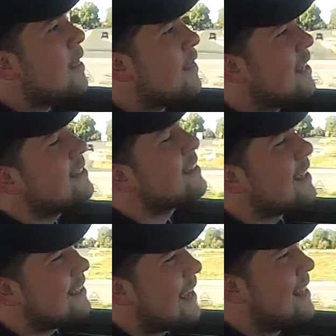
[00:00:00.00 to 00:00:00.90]
This
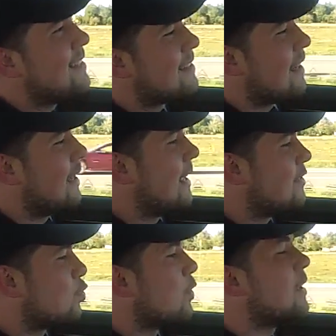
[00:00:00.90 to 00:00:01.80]
Cadenza
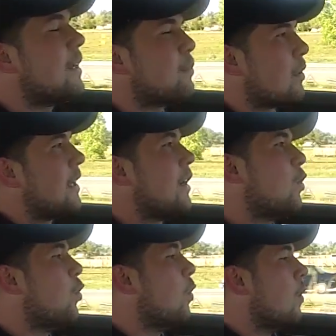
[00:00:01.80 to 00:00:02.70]
is really pretty
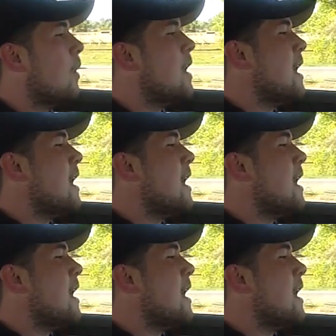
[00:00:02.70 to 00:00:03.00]
cool.